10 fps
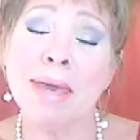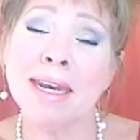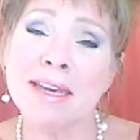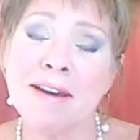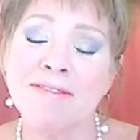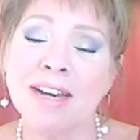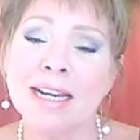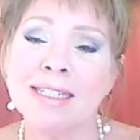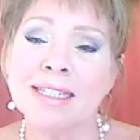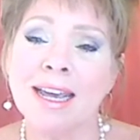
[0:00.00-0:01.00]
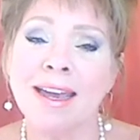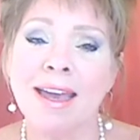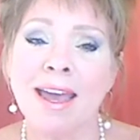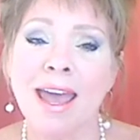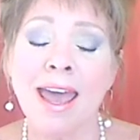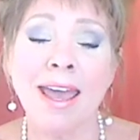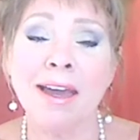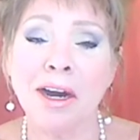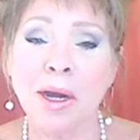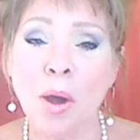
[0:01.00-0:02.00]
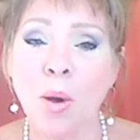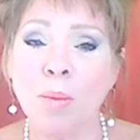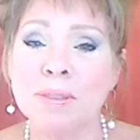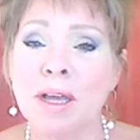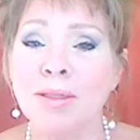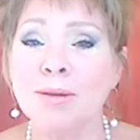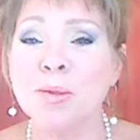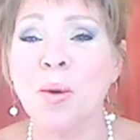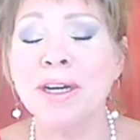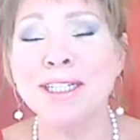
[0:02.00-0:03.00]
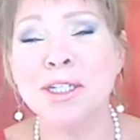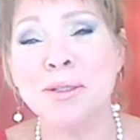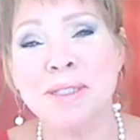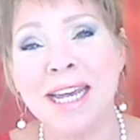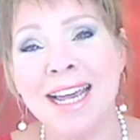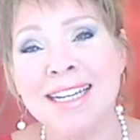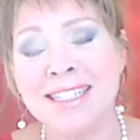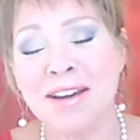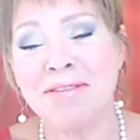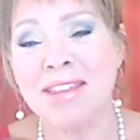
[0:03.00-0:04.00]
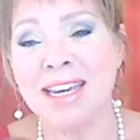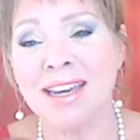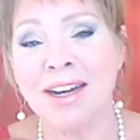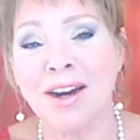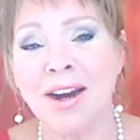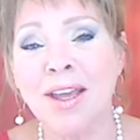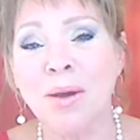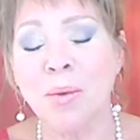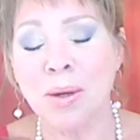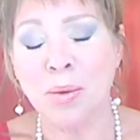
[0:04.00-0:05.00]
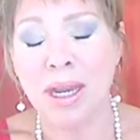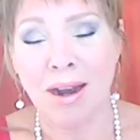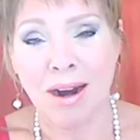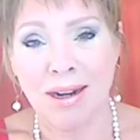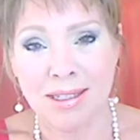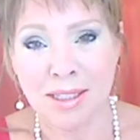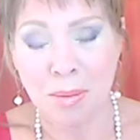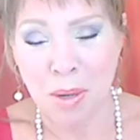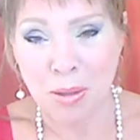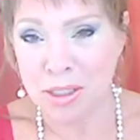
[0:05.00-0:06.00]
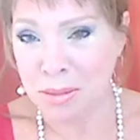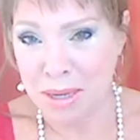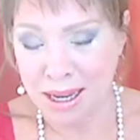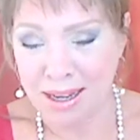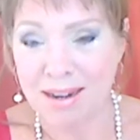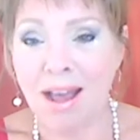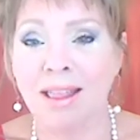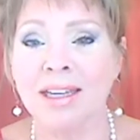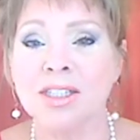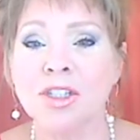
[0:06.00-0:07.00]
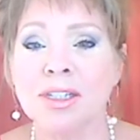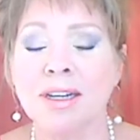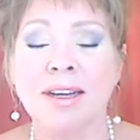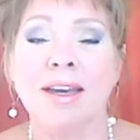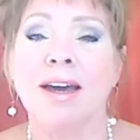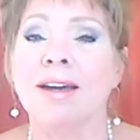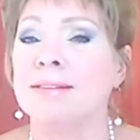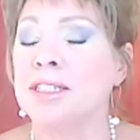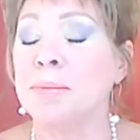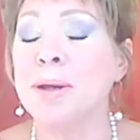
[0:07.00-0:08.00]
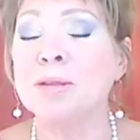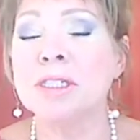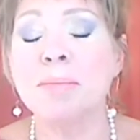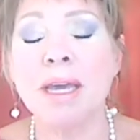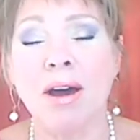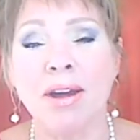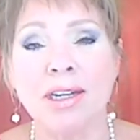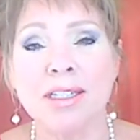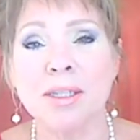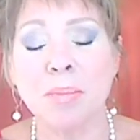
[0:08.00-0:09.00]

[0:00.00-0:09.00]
many of us hang our hopes on those 1 or 2 days of the year when we are supposed to be acknowledged, supposed to be honored,